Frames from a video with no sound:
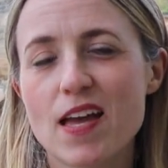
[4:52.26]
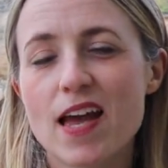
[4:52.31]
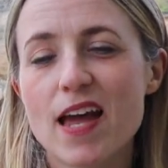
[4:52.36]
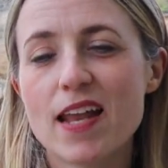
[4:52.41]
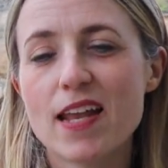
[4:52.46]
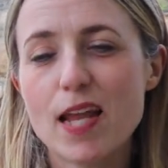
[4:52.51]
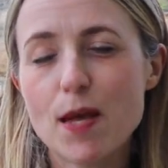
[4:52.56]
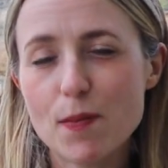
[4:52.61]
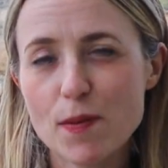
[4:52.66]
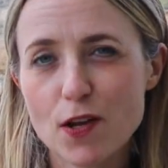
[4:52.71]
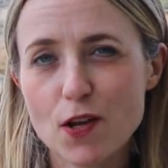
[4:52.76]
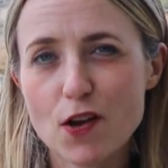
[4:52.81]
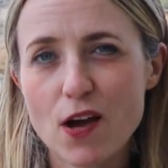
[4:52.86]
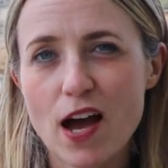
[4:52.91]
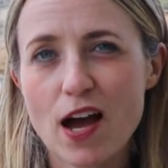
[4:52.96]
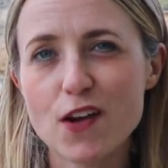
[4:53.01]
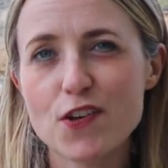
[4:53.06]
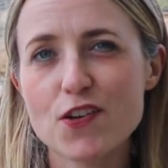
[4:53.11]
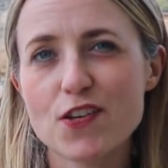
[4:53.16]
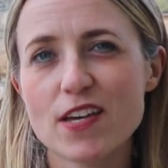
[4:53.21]
Let me know
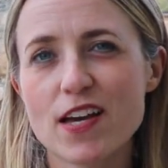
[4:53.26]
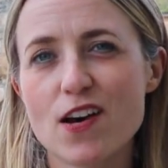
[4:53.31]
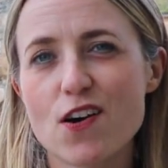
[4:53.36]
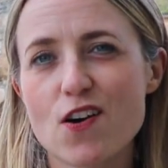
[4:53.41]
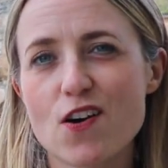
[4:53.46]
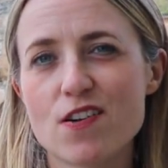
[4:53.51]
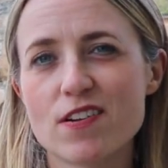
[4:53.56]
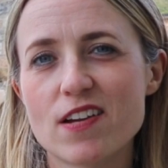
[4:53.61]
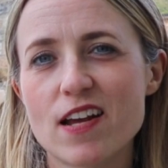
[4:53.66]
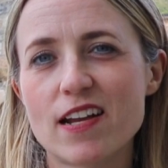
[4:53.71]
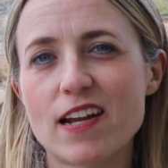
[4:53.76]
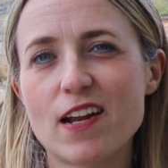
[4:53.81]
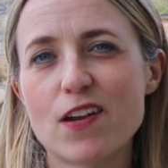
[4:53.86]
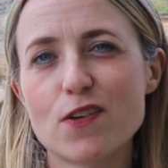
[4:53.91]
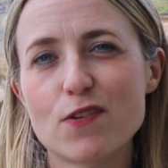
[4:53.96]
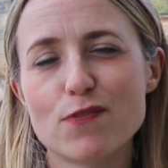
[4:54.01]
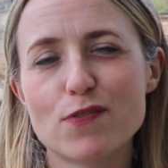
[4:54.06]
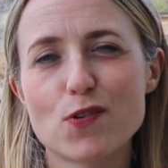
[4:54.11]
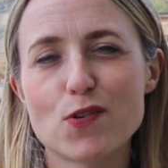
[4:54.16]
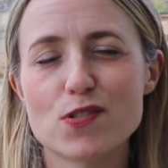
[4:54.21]
how you get on and I
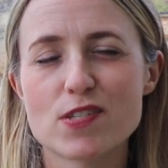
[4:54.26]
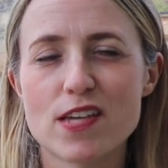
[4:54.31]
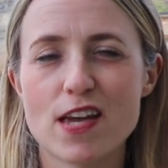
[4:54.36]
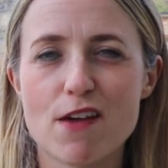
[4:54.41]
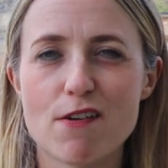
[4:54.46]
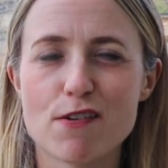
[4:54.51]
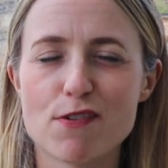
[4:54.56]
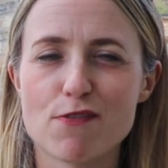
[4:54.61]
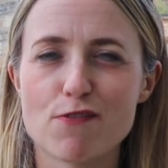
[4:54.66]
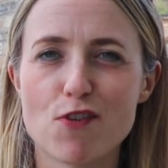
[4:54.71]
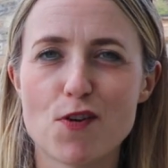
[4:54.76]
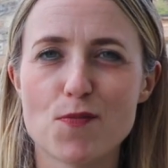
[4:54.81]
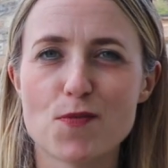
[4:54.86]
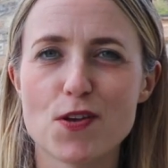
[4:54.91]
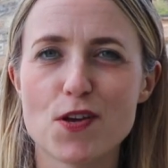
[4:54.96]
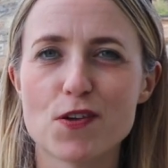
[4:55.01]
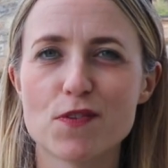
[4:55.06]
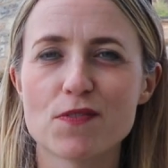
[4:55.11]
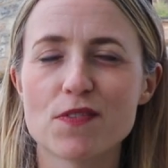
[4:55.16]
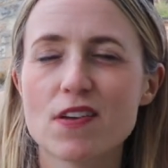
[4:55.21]
look forward to hearing from
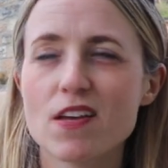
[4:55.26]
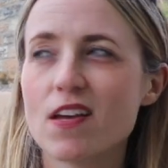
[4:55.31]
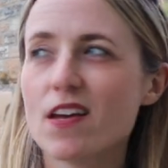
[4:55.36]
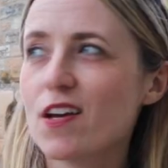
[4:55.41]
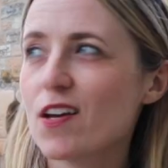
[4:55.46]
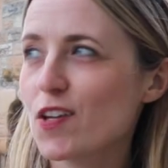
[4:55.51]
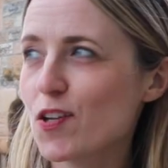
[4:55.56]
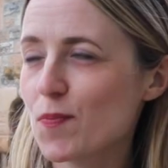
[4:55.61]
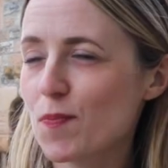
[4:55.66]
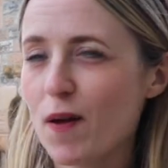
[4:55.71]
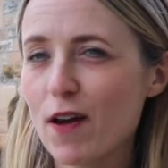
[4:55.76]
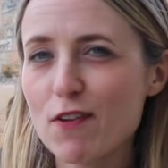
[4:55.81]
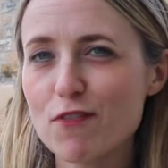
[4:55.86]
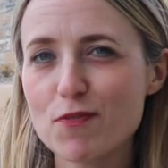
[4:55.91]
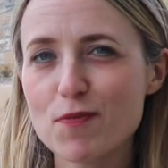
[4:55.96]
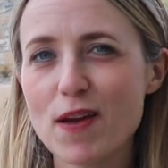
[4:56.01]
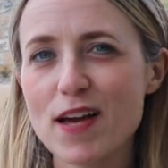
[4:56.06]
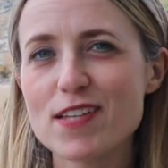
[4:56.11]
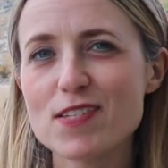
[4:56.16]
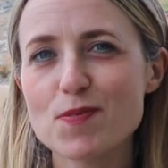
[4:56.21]
you. Goodbye
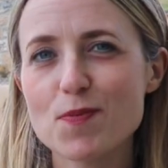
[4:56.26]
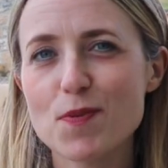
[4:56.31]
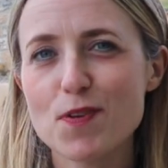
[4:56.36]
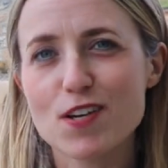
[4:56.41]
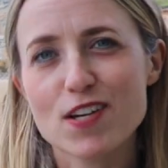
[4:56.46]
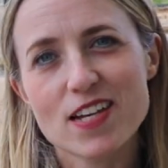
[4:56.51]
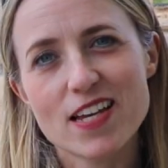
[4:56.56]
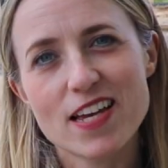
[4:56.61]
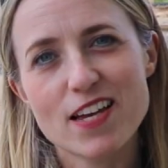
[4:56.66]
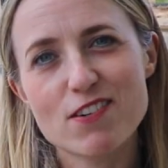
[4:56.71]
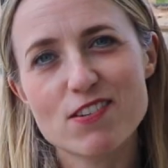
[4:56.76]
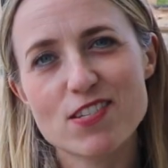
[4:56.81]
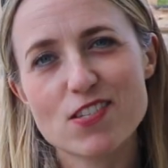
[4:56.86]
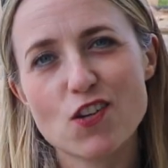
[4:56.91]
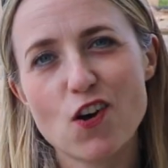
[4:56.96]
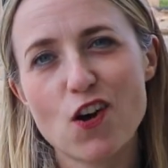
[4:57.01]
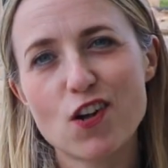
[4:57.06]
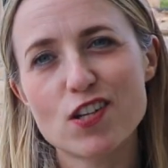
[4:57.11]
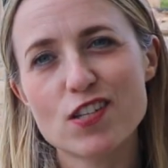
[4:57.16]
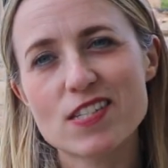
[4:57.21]
from Edinburgh, here in
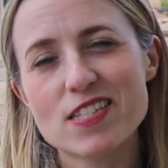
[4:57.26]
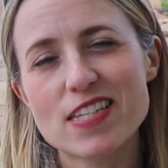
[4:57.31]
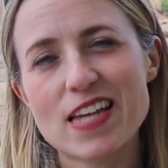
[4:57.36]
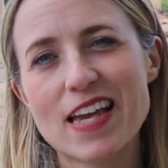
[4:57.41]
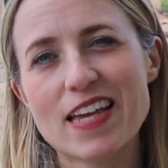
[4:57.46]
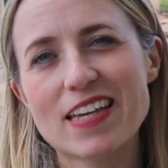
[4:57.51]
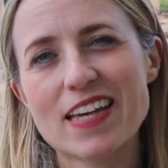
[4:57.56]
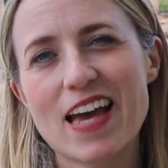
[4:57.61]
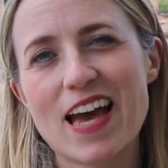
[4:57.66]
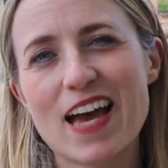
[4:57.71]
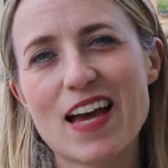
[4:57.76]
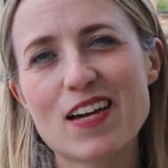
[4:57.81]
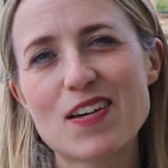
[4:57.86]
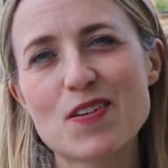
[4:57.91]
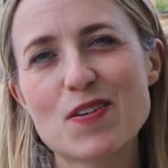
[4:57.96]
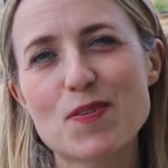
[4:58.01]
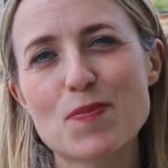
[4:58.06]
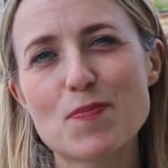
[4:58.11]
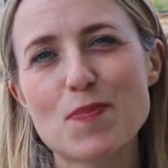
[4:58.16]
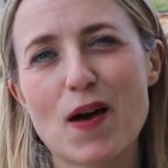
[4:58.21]
Scotland. Take care.
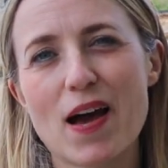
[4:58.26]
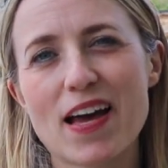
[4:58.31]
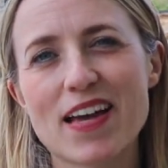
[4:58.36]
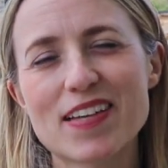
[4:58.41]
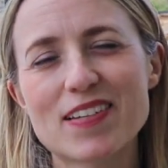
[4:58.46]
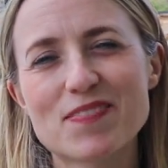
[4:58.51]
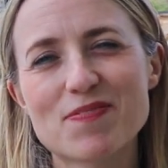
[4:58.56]
Bye.